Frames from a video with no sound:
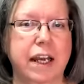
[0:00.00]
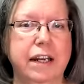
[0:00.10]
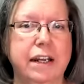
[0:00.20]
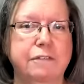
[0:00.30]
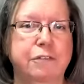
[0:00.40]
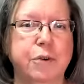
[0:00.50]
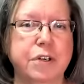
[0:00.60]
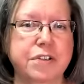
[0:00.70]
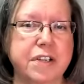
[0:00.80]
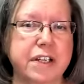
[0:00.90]
and
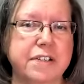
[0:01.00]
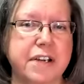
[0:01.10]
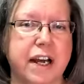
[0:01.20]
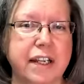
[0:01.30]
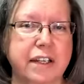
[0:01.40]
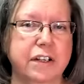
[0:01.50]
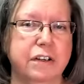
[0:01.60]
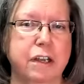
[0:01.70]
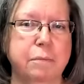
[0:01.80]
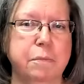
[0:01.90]
enforcing tight
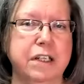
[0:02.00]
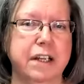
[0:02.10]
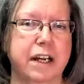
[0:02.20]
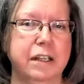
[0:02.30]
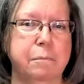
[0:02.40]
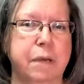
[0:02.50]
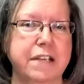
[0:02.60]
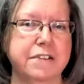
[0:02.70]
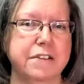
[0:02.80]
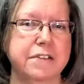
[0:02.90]
agreement on the
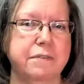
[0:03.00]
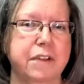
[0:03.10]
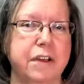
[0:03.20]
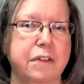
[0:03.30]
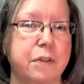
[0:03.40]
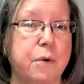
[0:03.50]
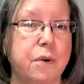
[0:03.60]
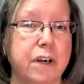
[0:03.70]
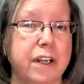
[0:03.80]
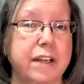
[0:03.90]
basis of the
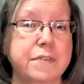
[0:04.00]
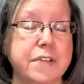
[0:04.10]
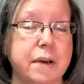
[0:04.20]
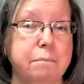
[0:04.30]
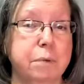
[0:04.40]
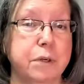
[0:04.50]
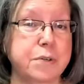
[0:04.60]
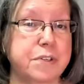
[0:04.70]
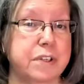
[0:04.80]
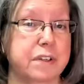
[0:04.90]
authority of some
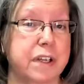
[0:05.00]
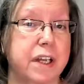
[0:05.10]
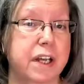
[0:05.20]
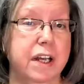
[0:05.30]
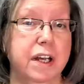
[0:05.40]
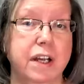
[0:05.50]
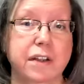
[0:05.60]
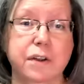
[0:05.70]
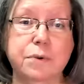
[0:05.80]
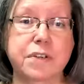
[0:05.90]
person,
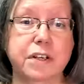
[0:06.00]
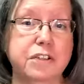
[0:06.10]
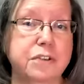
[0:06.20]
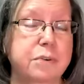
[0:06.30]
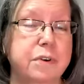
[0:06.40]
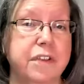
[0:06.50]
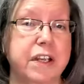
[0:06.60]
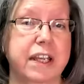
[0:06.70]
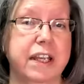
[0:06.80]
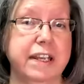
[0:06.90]
those are two of
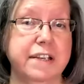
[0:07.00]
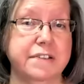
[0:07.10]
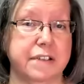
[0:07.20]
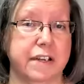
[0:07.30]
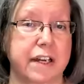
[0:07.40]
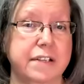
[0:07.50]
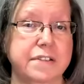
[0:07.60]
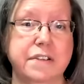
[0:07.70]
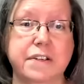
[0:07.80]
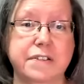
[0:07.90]
the key
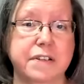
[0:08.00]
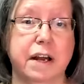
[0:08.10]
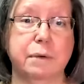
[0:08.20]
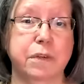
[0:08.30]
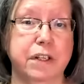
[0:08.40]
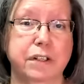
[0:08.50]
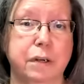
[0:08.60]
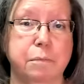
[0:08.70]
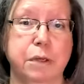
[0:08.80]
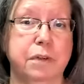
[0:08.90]
signs that it's not real
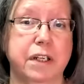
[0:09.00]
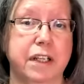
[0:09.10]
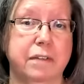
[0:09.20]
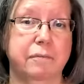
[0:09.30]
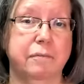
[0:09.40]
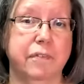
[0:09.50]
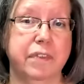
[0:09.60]
community.